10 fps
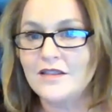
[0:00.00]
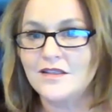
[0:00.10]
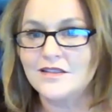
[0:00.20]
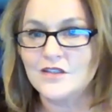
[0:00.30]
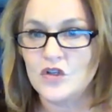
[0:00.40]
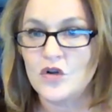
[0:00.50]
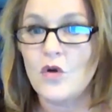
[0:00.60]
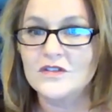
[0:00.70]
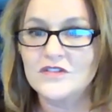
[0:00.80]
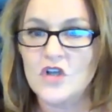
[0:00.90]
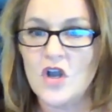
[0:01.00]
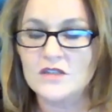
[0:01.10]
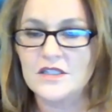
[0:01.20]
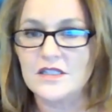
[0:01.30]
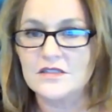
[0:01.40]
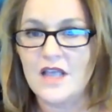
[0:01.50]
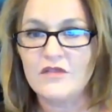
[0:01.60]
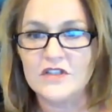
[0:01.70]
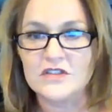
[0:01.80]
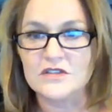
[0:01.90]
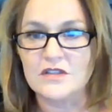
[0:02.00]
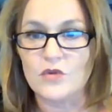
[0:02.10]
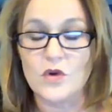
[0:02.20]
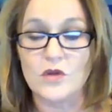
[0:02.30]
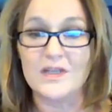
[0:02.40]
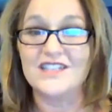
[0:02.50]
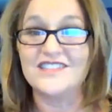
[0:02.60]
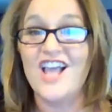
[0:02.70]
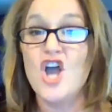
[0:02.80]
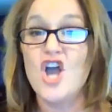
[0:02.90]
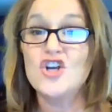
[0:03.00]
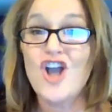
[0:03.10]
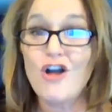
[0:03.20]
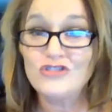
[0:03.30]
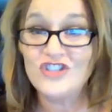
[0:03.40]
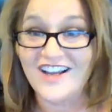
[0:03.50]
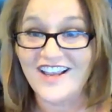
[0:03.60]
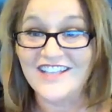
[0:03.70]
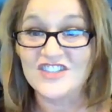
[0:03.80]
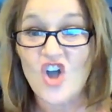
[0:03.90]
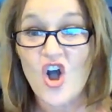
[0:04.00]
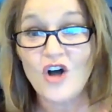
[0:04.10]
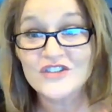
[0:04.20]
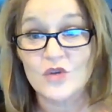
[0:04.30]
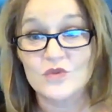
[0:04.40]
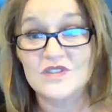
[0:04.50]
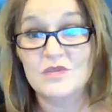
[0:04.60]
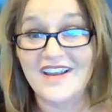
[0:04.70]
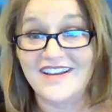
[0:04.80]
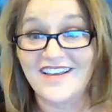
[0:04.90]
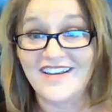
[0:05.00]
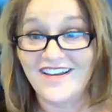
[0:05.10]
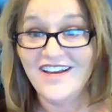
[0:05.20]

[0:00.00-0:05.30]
The Chorus, the Gongs, and the Exec Visions of the world, because coaching is also spiking